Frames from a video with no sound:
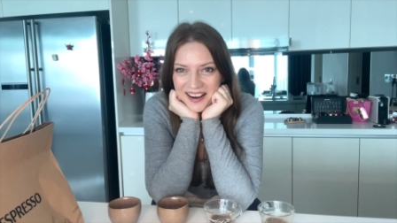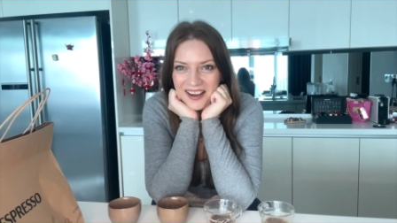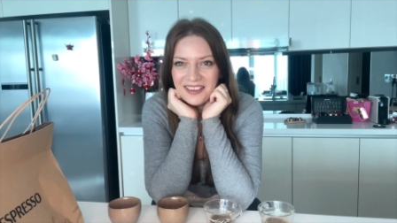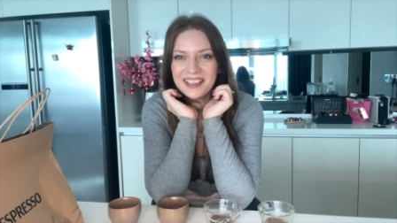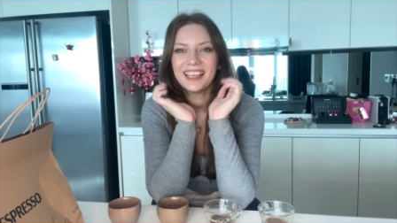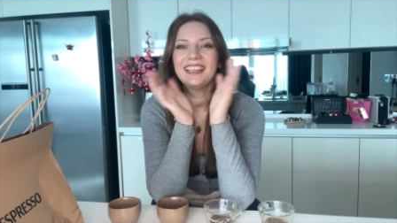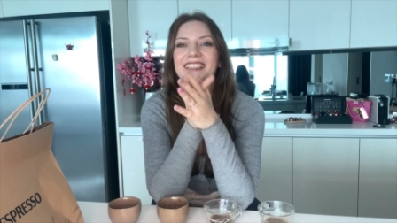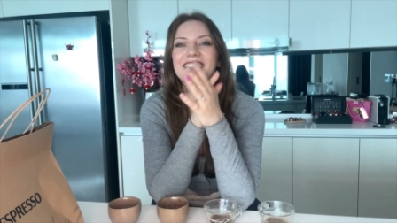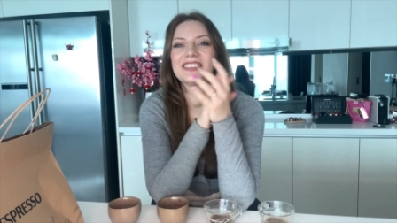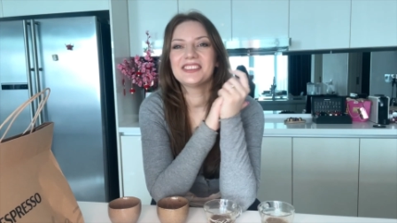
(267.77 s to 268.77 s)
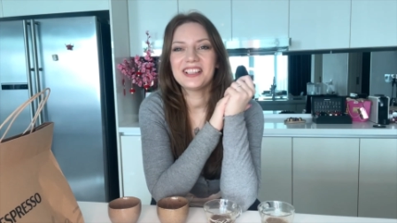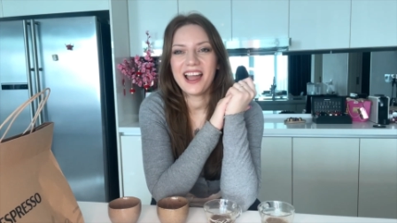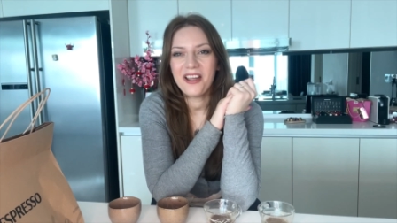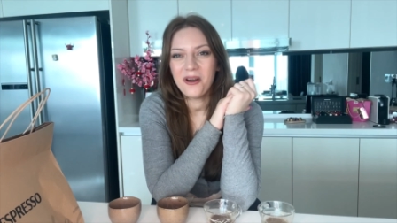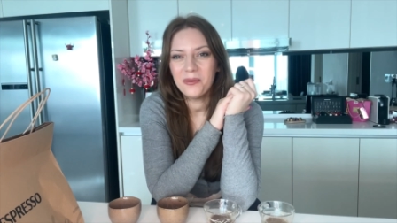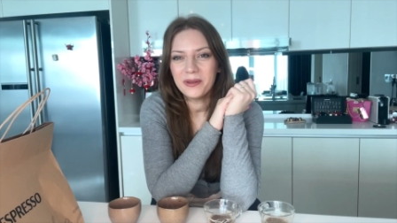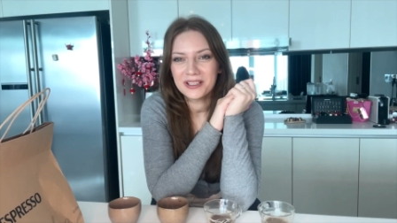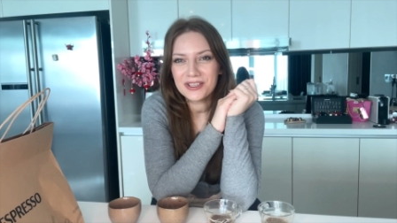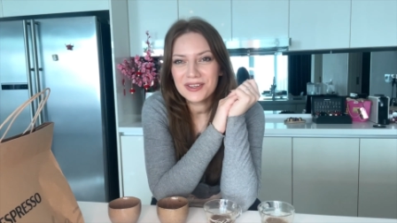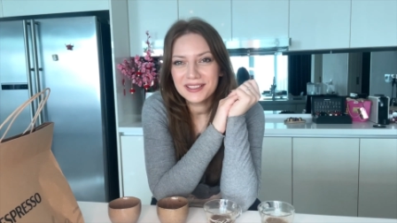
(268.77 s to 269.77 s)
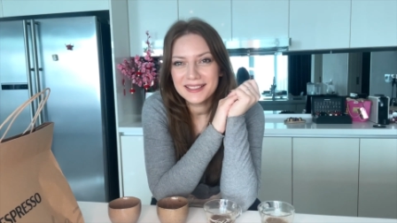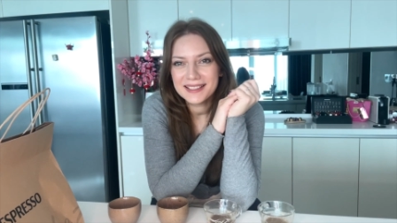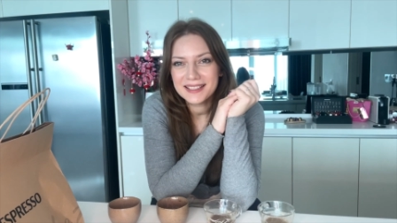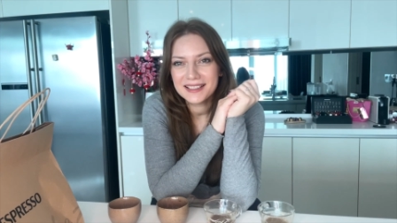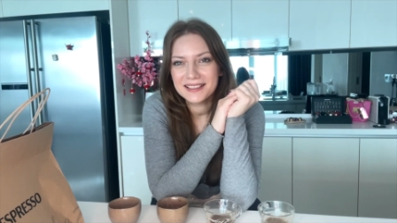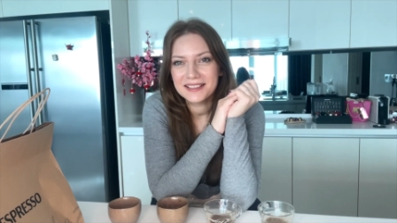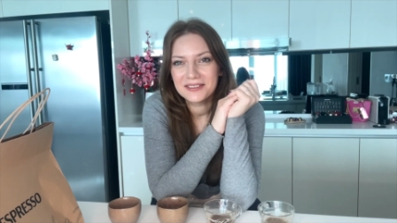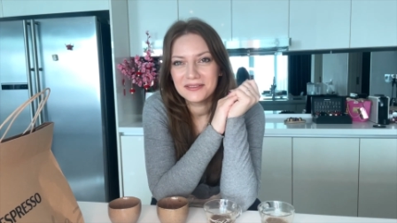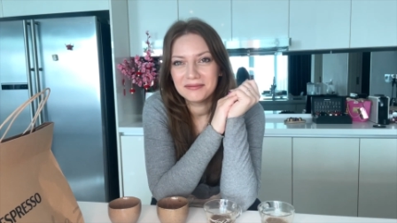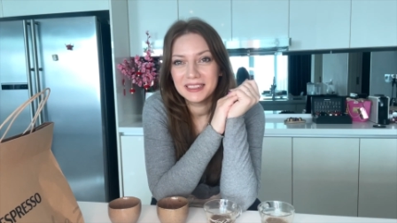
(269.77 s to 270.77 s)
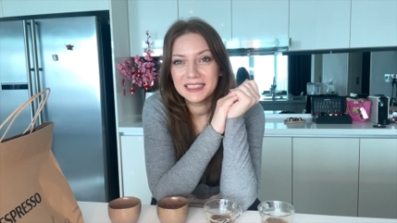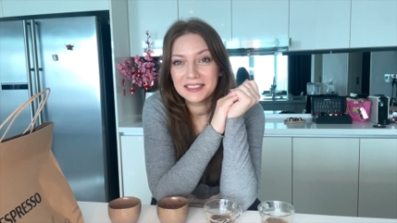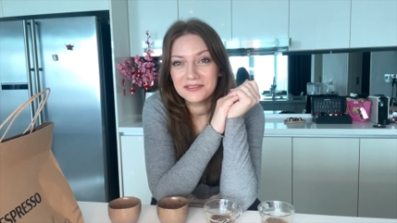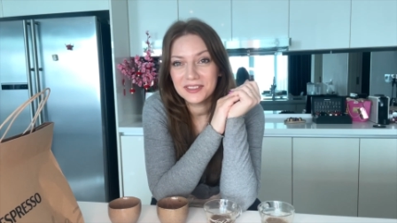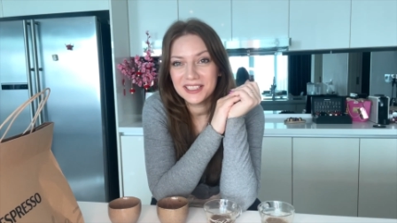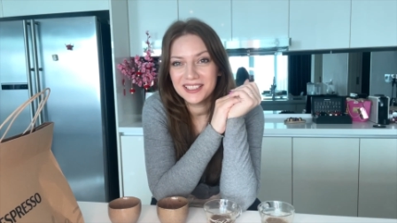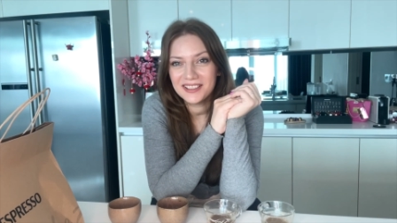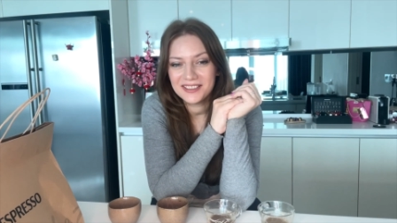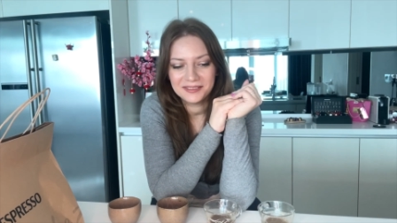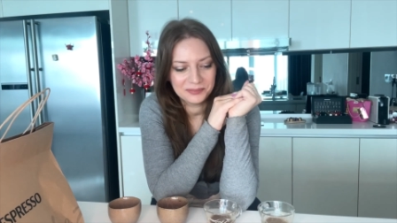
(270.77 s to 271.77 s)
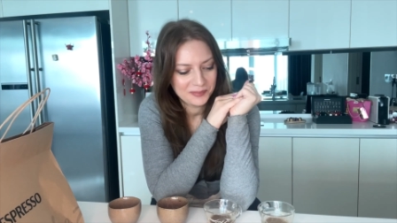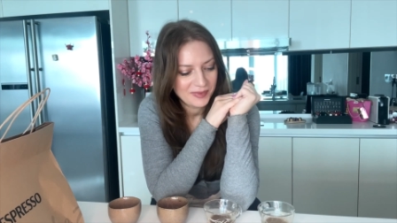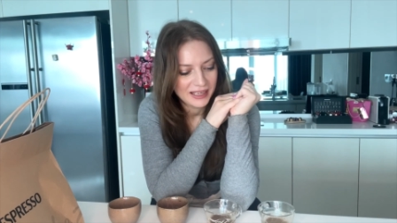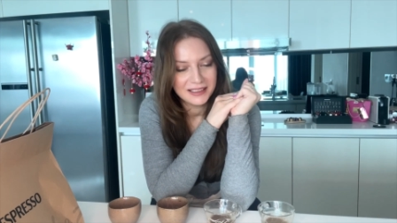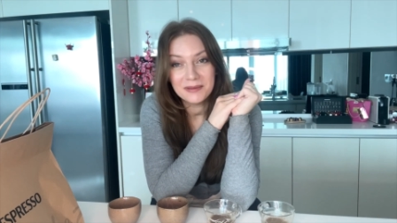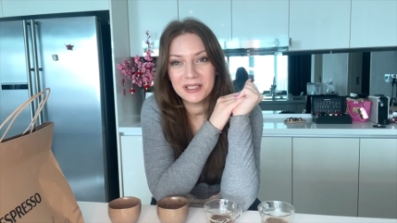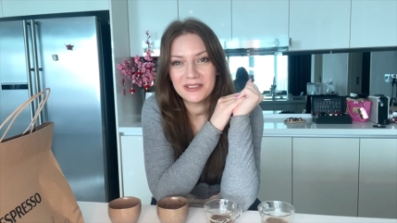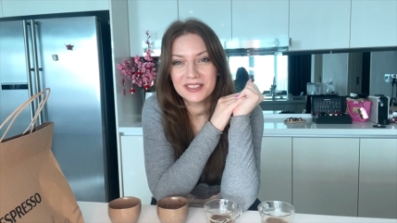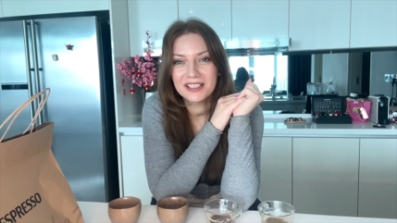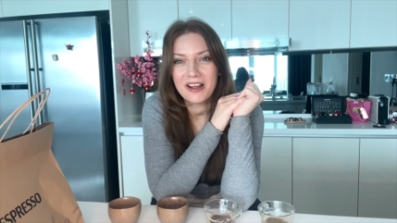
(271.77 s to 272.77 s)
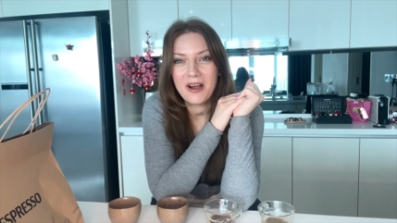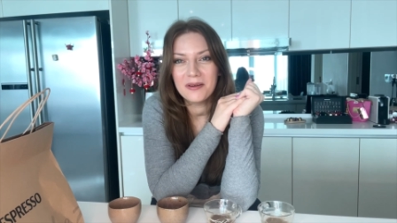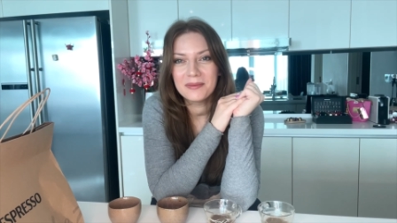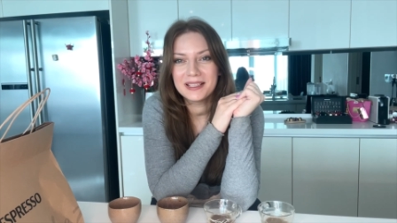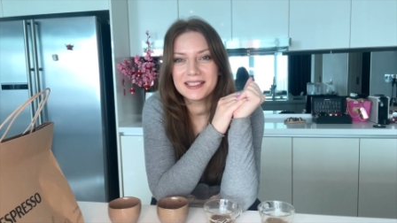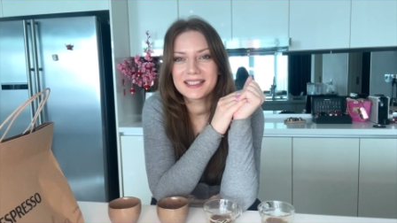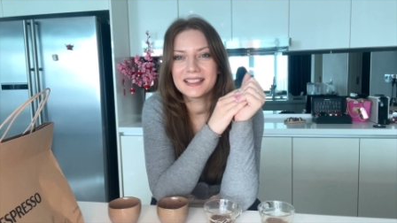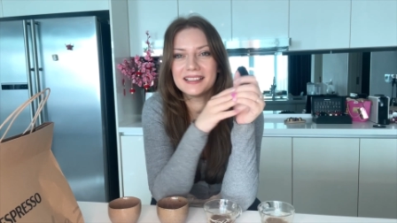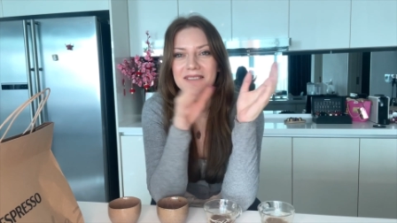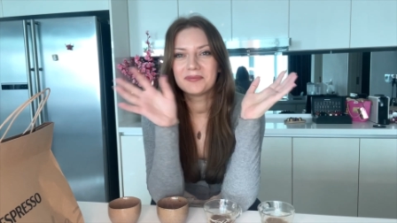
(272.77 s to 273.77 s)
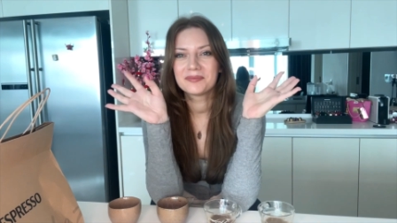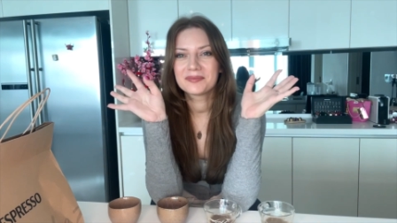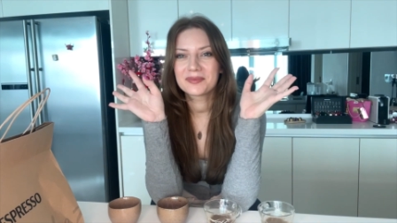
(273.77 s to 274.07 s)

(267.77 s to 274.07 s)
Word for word: okay so i hope you enjoyed this uh, little video let me know in the comments um,